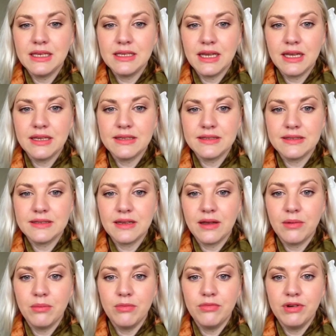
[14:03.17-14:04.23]
does
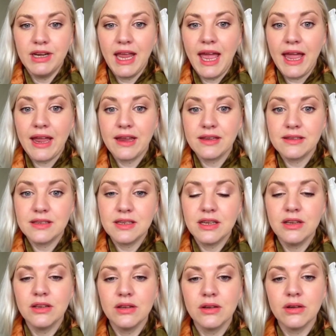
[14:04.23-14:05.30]
react
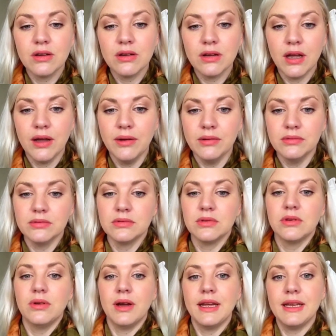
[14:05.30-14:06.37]

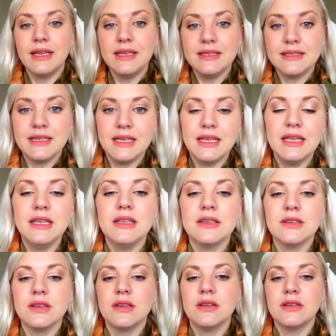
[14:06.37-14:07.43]
quite easily
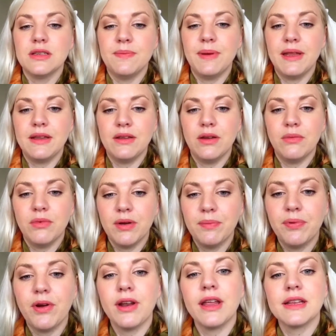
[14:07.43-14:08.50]
depending on what
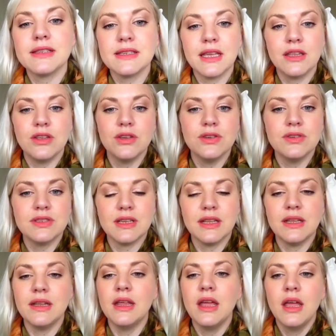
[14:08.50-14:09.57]
products I use,
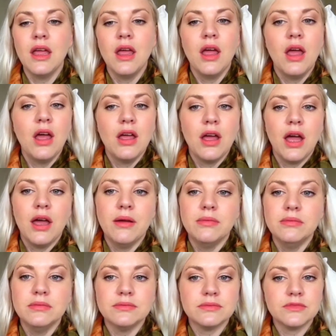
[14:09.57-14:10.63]
and
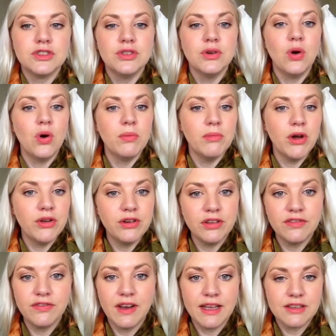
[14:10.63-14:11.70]
to hormonal
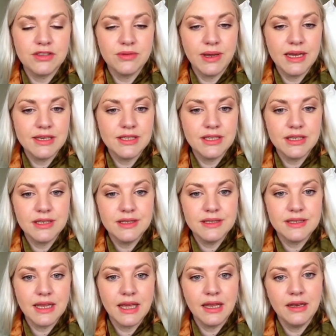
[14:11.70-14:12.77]

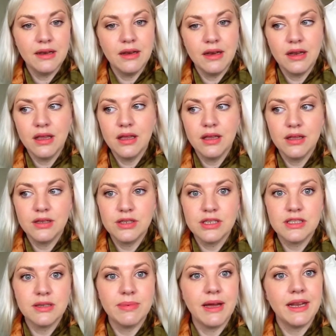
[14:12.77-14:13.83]
fluctuations and
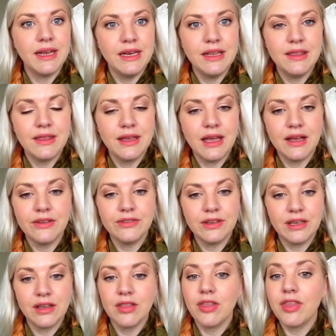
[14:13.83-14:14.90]
just about anything else
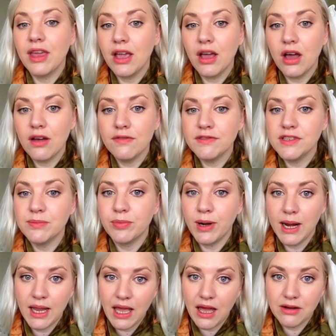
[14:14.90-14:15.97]
it can think of to
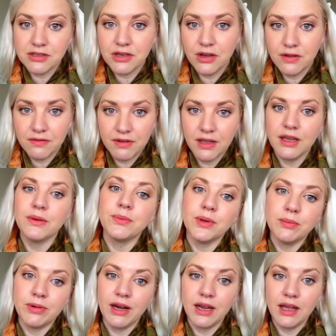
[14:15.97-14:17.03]
break out over, it will
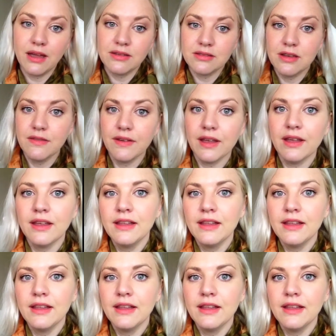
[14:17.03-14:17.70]
break out over.